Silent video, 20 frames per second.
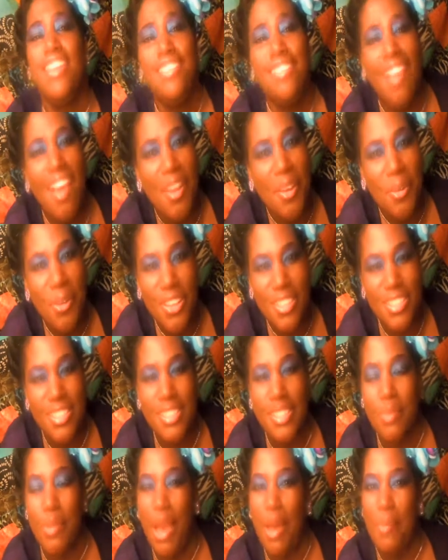a lot of
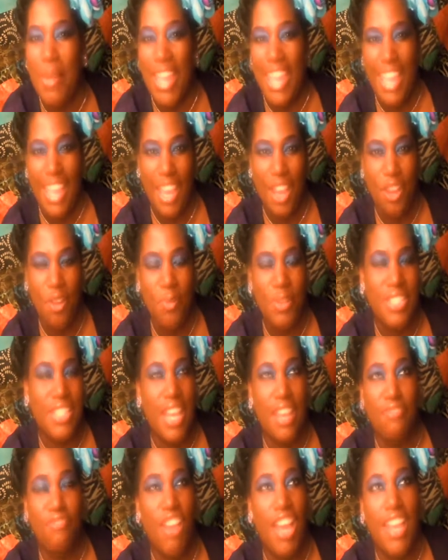questions about my hair, which
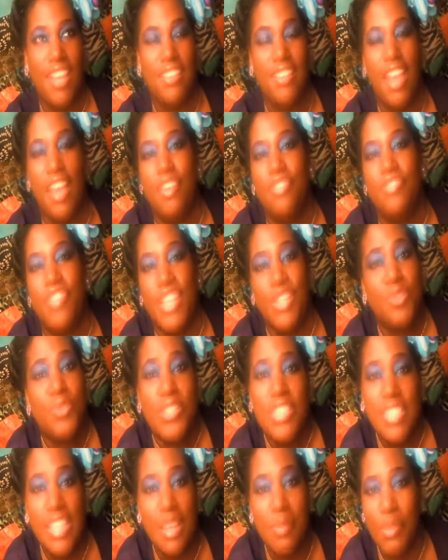I find kind of
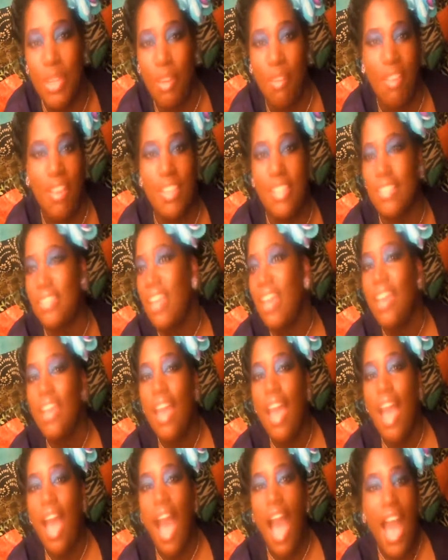interesting because
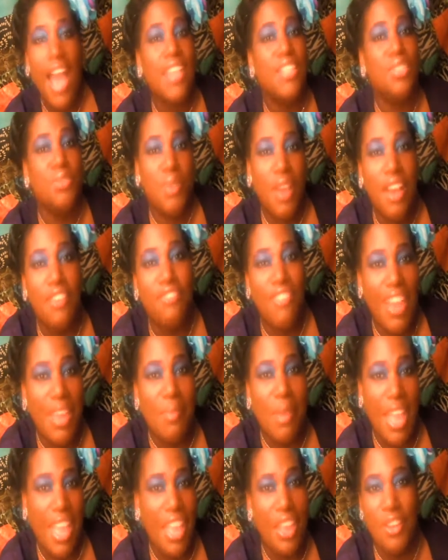I do not find
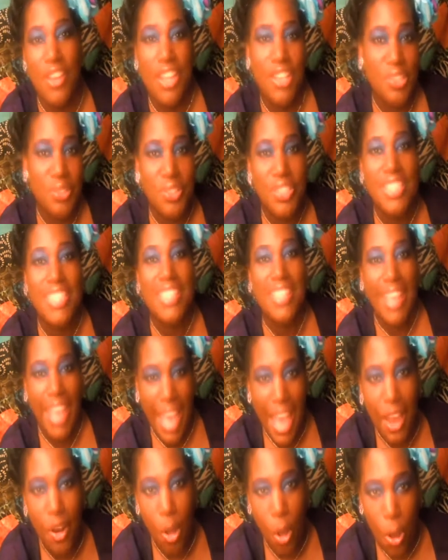my hair interesting
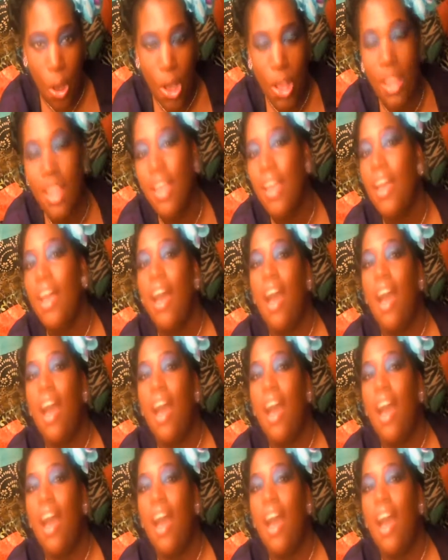at all.